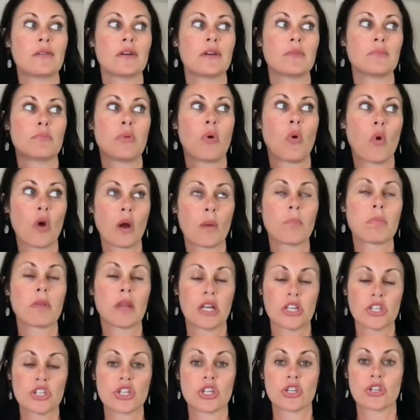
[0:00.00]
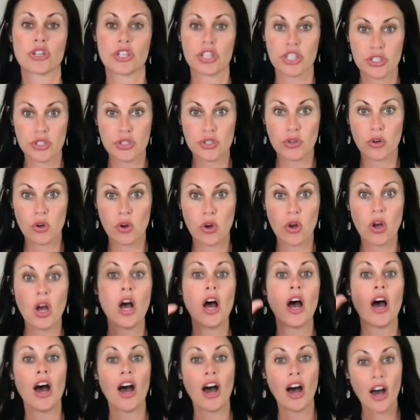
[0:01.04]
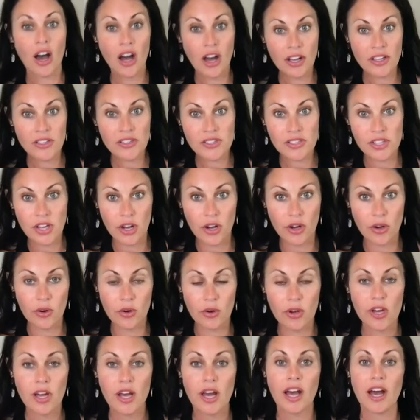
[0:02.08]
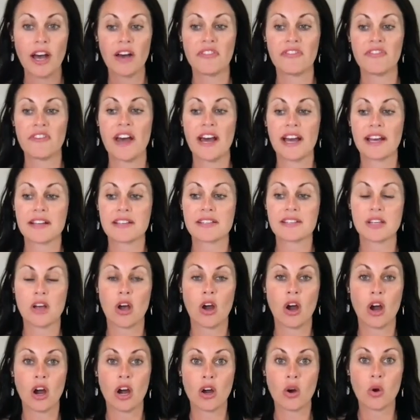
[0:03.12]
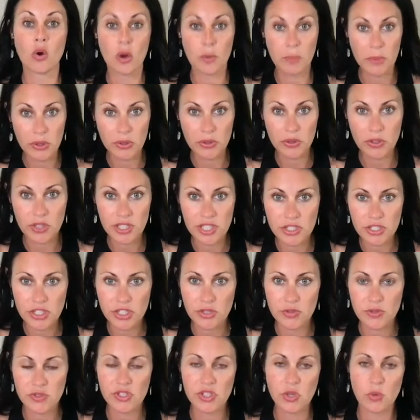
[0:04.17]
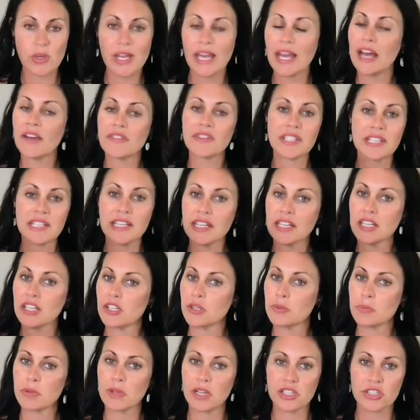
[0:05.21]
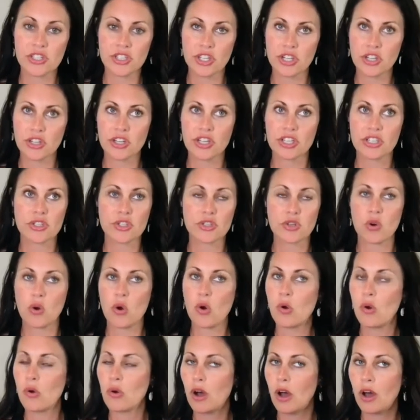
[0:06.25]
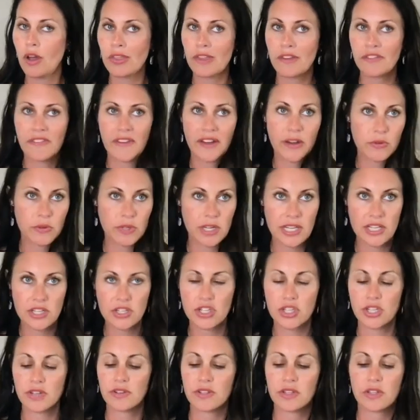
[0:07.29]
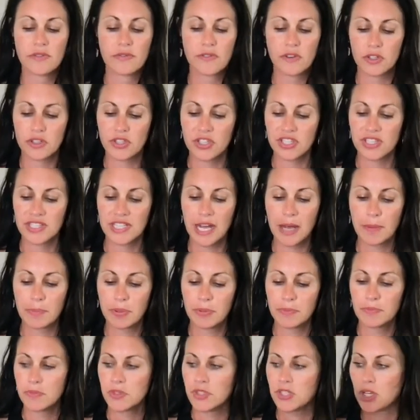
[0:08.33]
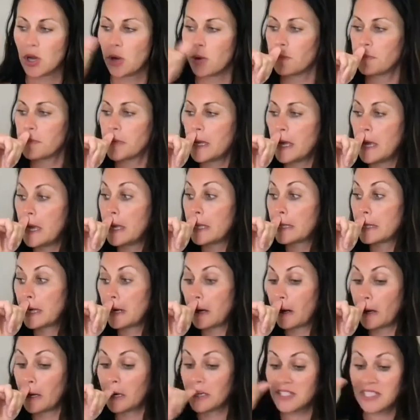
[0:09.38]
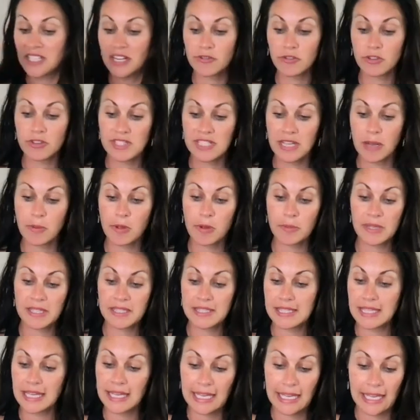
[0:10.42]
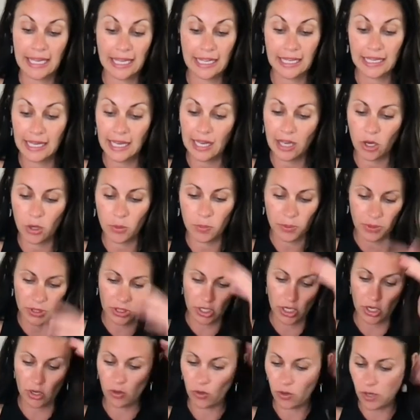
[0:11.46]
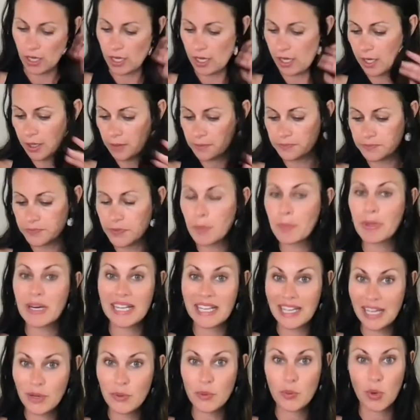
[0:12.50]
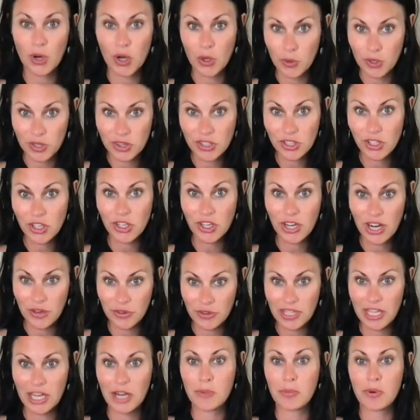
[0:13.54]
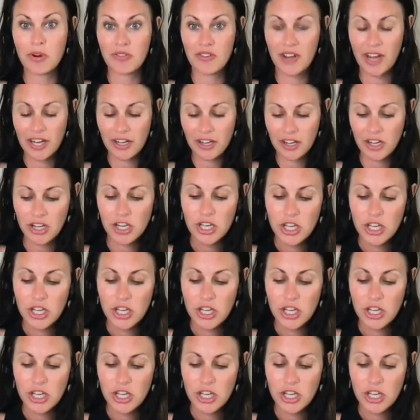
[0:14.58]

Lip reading: poor blood sugar control also affects our hormonal issues. So we have to get good blood sugar control on the foundation, the first step. So there are several supplements that can help, but again, work with your healthcare provider.